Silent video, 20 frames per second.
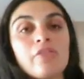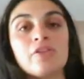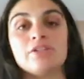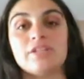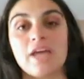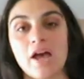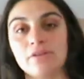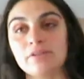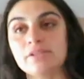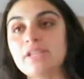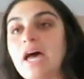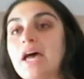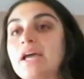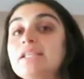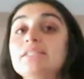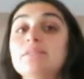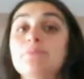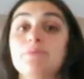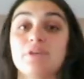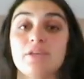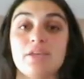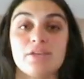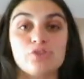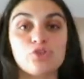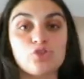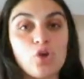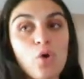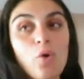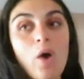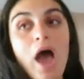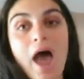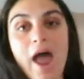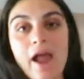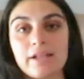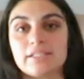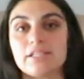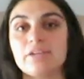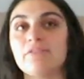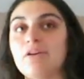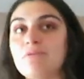The downside to being so
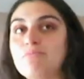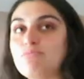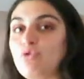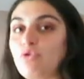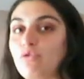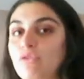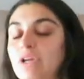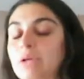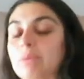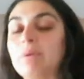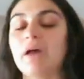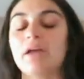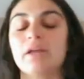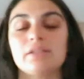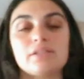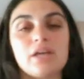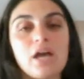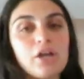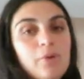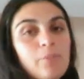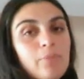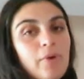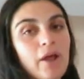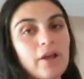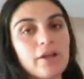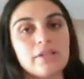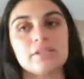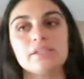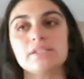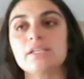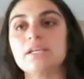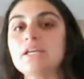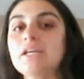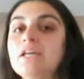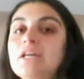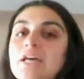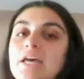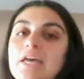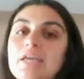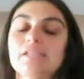active and moving my entire
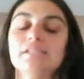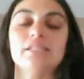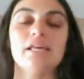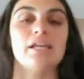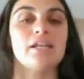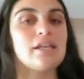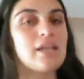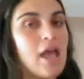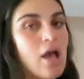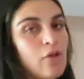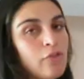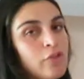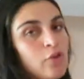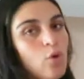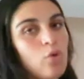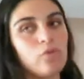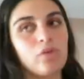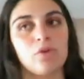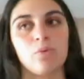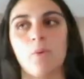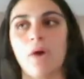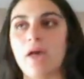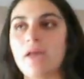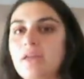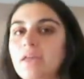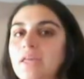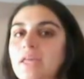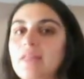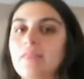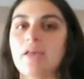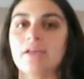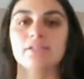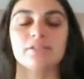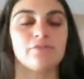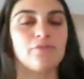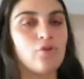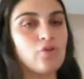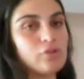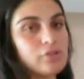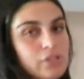pregnancy is that now the only way he likes
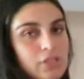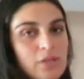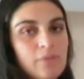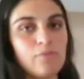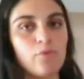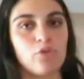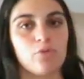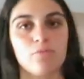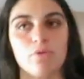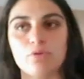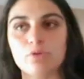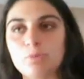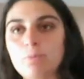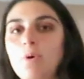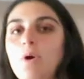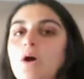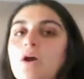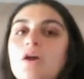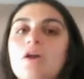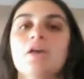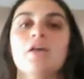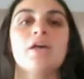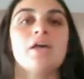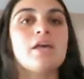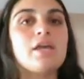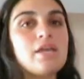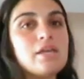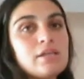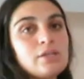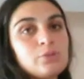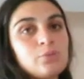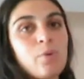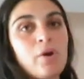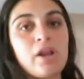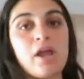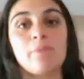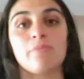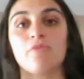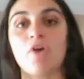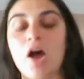to fall asleep for the most part is
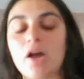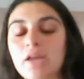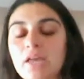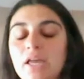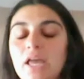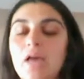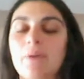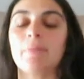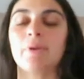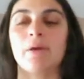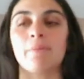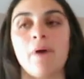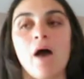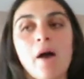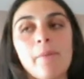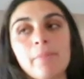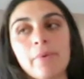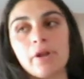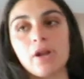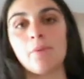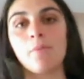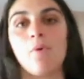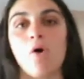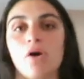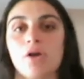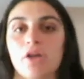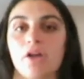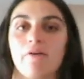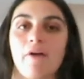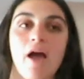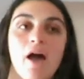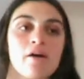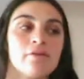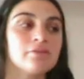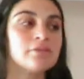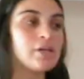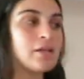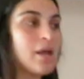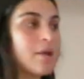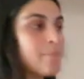when I'm rocking him and I'm up and I'm walking
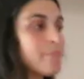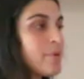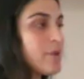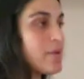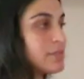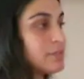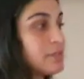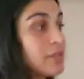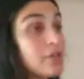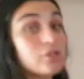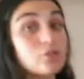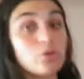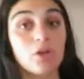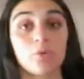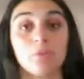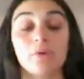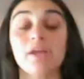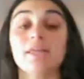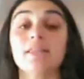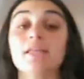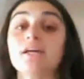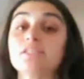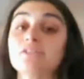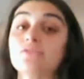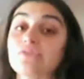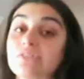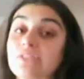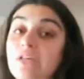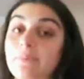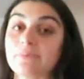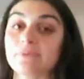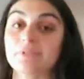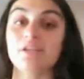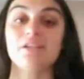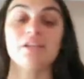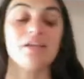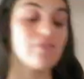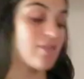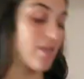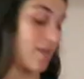around and I'm pacing. So like we get lots of steps
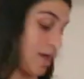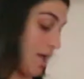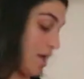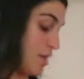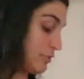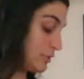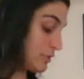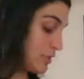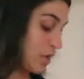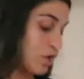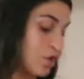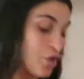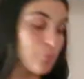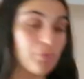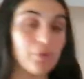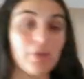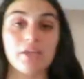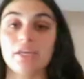in the house, but